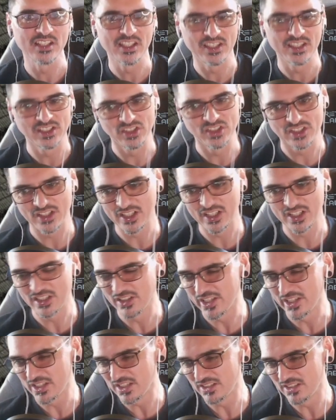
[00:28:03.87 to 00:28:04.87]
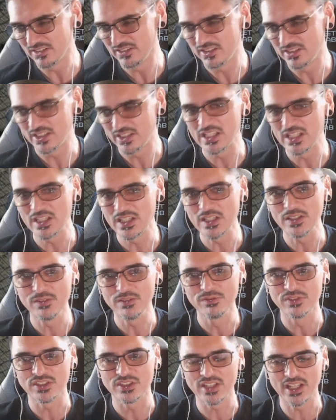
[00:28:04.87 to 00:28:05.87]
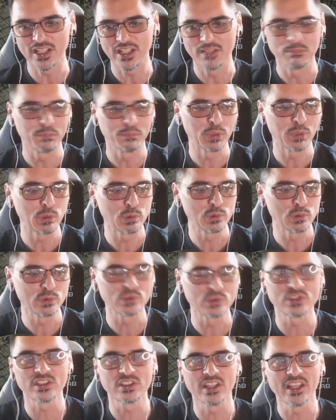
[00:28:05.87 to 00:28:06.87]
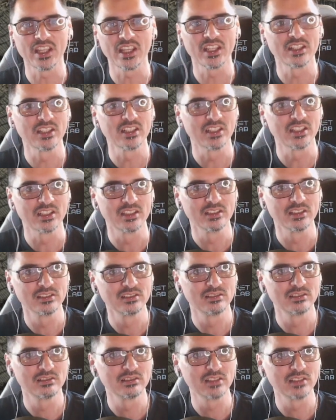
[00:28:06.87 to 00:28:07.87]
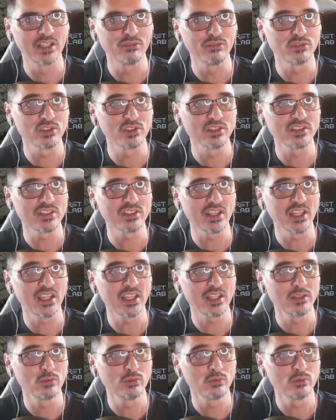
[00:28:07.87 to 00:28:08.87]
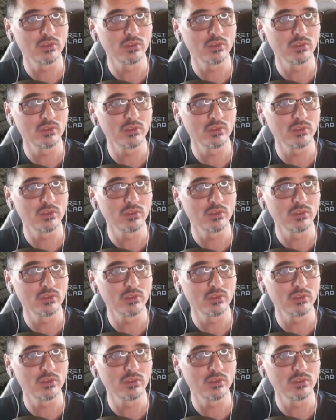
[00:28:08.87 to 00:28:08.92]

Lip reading: and then just kind of like heaves and pulls and leverages and